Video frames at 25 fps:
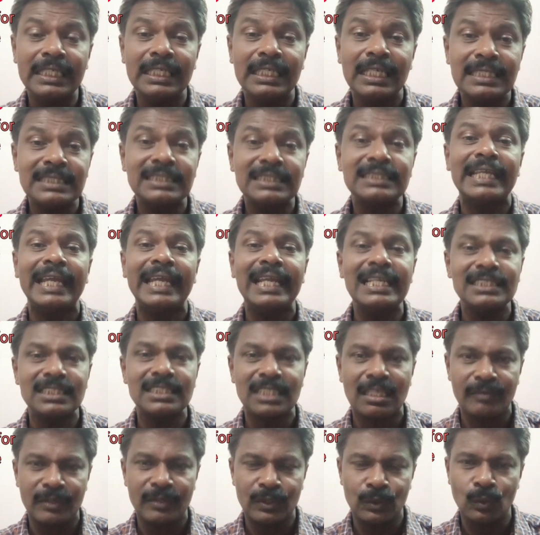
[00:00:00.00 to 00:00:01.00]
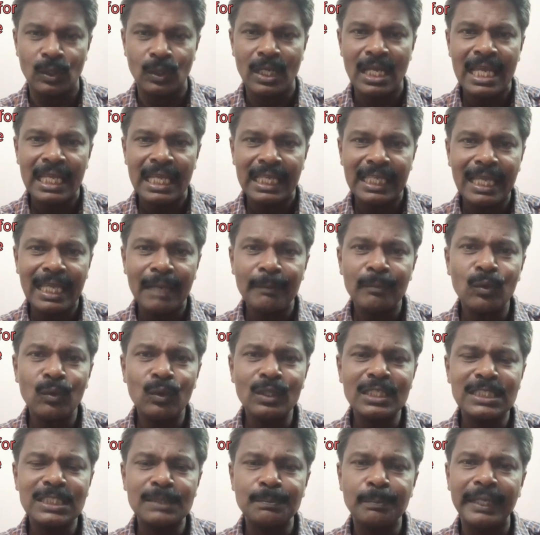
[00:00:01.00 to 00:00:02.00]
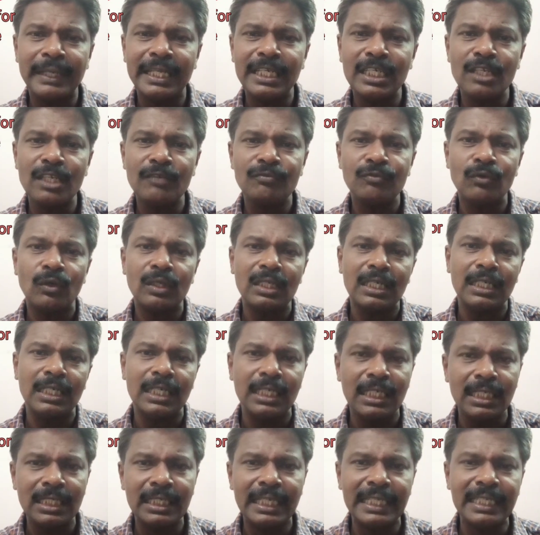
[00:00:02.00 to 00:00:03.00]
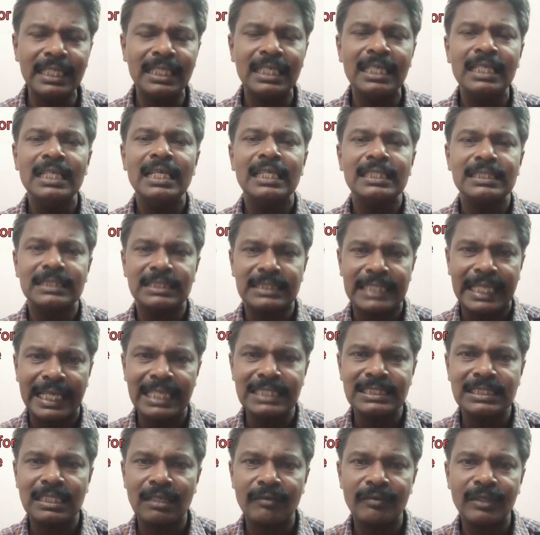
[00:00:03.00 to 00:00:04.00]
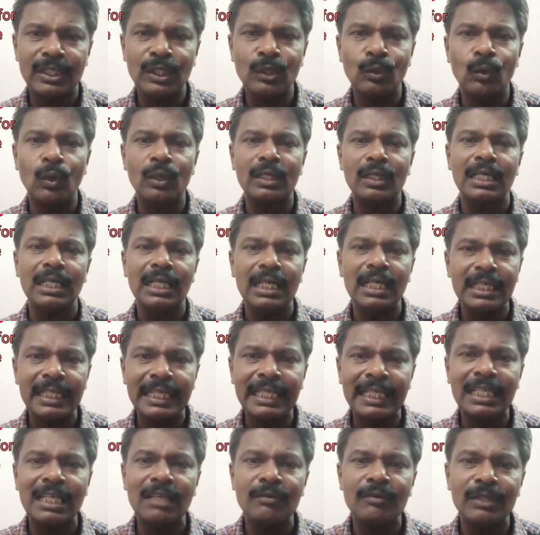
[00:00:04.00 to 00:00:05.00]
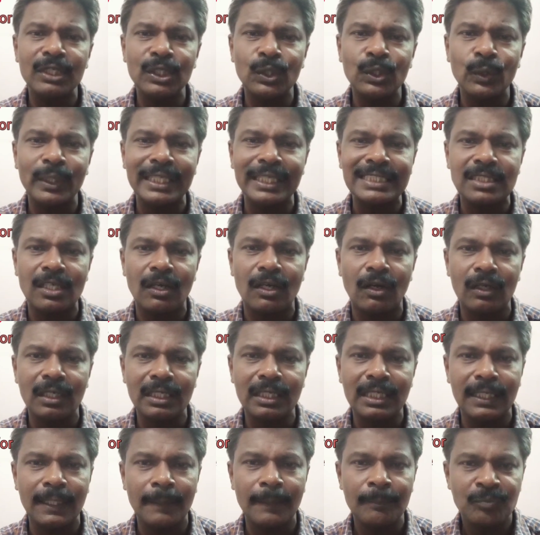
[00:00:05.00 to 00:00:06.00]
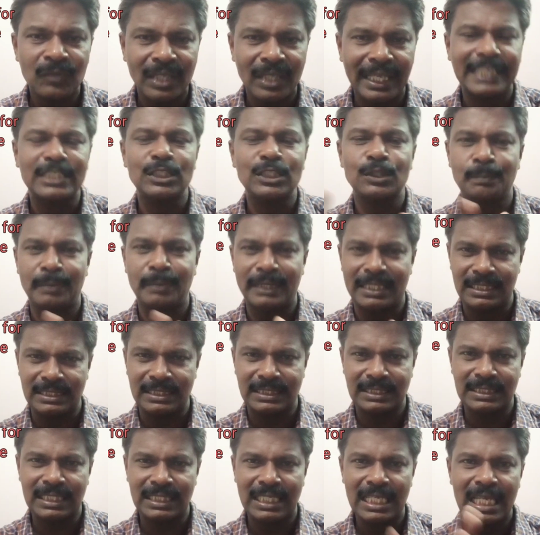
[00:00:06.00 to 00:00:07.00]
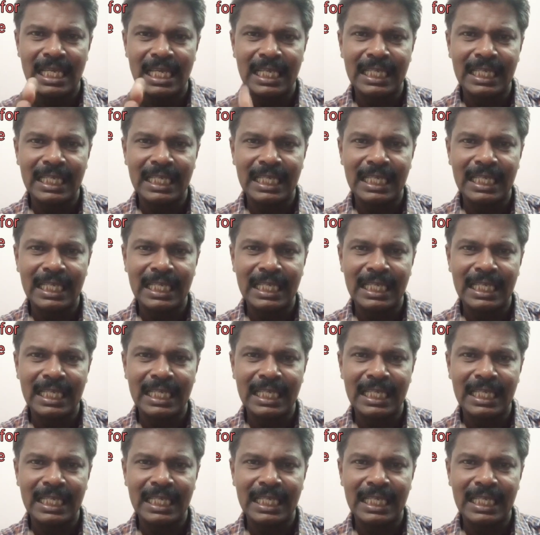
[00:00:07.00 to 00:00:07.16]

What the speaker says: earn sales revenue. Amount spent for earning sales revenue or earning revenue is called expense.